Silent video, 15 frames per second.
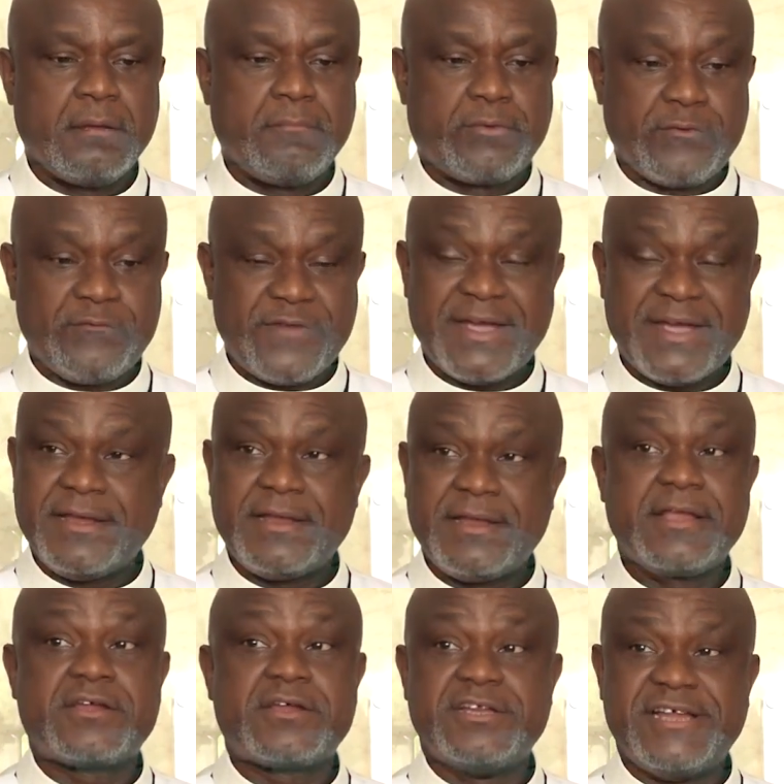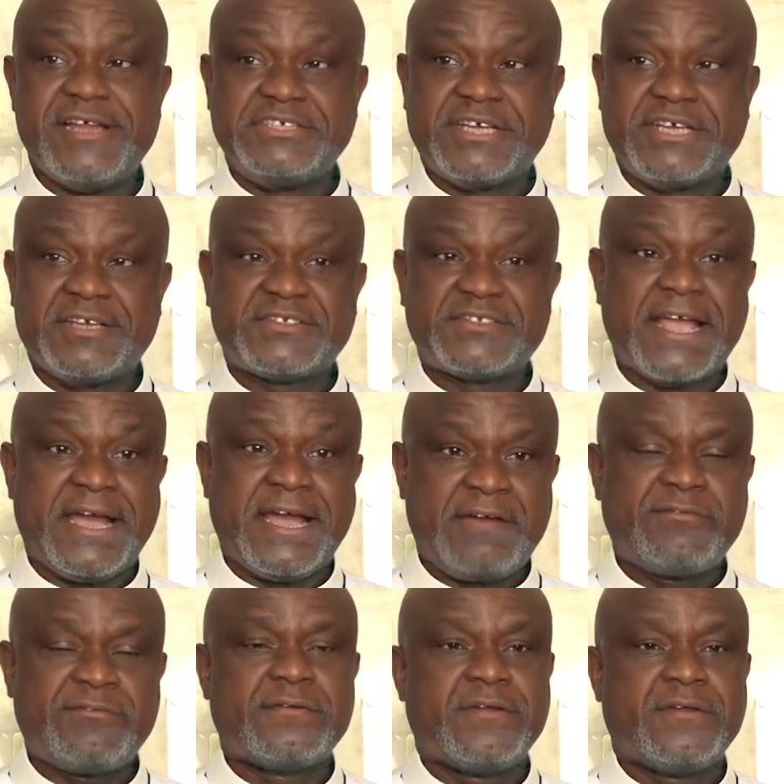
provided the credentials I have